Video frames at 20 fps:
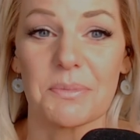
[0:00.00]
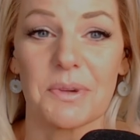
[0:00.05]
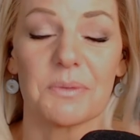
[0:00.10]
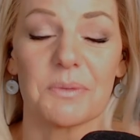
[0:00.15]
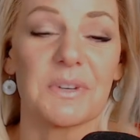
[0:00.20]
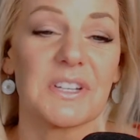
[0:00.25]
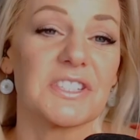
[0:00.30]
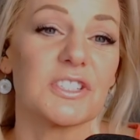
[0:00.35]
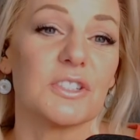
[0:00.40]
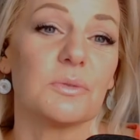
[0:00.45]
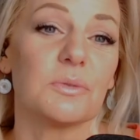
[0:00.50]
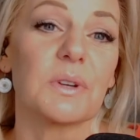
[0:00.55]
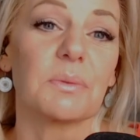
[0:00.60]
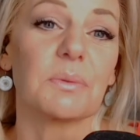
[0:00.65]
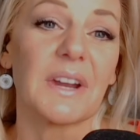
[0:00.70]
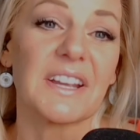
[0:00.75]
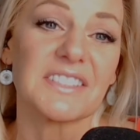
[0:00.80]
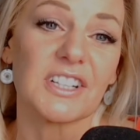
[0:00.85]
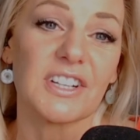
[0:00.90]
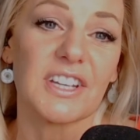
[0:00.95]
But we
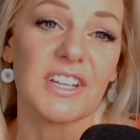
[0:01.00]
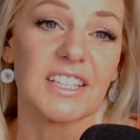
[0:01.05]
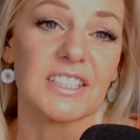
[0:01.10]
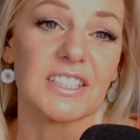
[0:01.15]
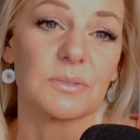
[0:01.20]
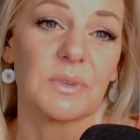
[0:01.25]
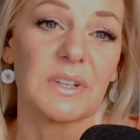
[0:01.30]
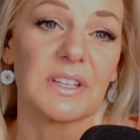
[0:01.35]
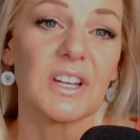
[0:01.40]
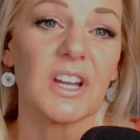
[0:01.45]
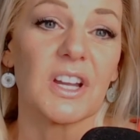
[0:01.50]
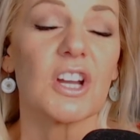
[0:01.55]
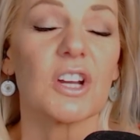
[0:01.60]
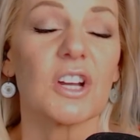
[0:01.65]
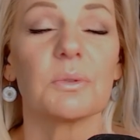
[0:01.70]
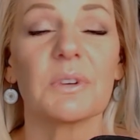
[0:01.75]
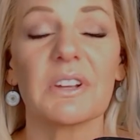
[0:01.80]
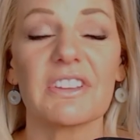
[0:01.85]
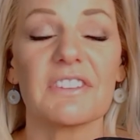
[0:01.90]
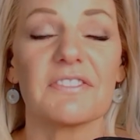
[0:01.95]
raise our kids. We
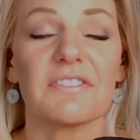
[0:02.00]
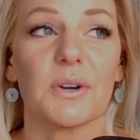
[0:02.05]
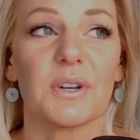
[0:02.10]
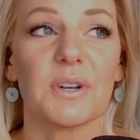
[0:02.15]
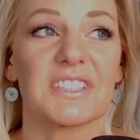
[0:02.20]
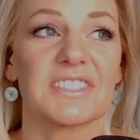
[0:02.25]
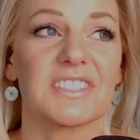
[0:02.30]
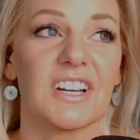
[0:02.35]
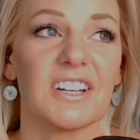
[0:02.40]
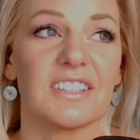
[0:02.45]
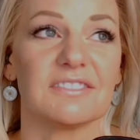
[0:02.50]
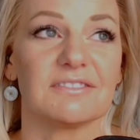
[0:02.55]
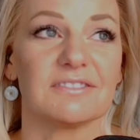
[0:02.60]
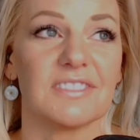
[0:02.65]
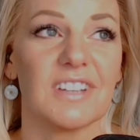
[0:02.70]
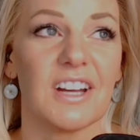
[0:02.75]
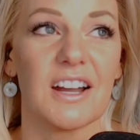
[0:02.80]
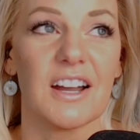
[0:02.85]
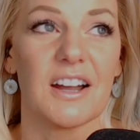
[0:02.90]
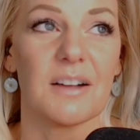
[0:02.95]
really focus
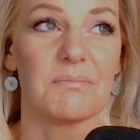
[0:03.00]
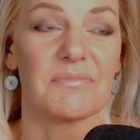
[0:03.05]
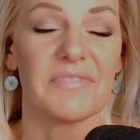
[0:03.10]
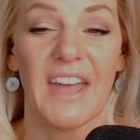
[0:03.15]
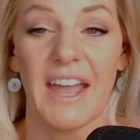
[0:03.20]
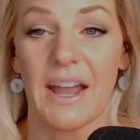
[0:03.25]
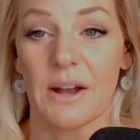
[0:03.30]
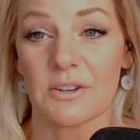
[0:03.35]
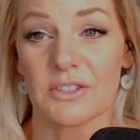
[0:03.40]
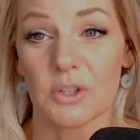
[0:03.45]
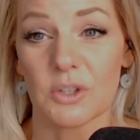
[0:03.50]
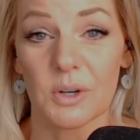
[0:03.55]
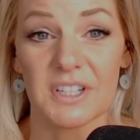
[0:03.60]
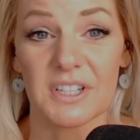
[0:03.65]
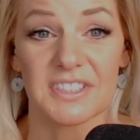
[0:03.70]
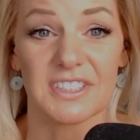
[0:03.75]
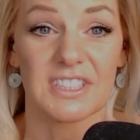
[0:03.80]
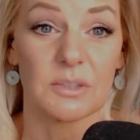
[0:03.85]
on the outdoors.